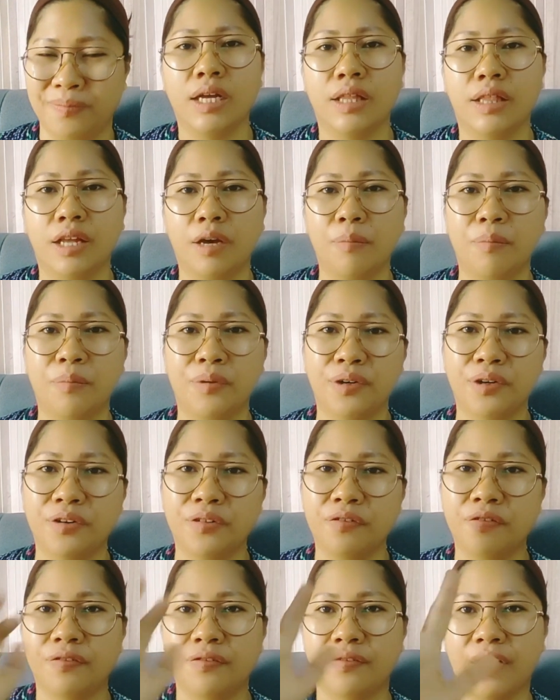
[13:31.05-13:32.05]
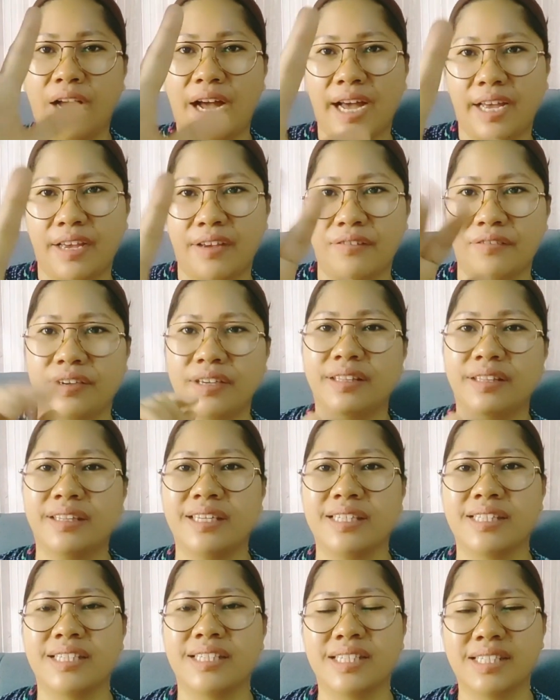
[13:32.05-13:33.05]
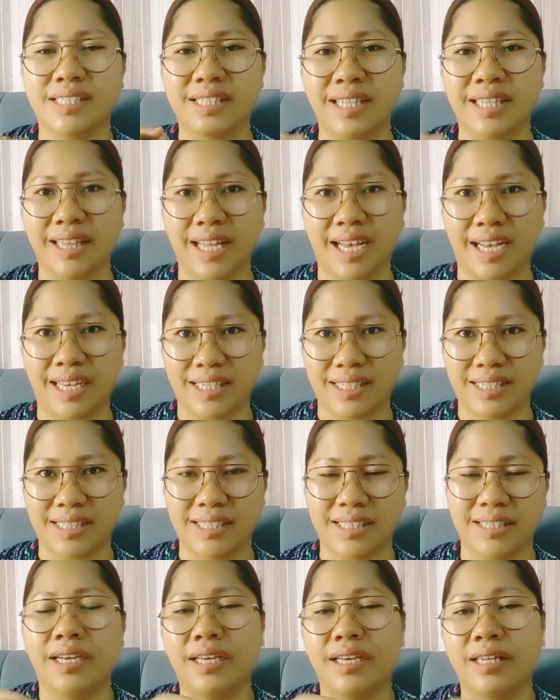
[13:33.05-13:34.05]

Number five, and this is the last.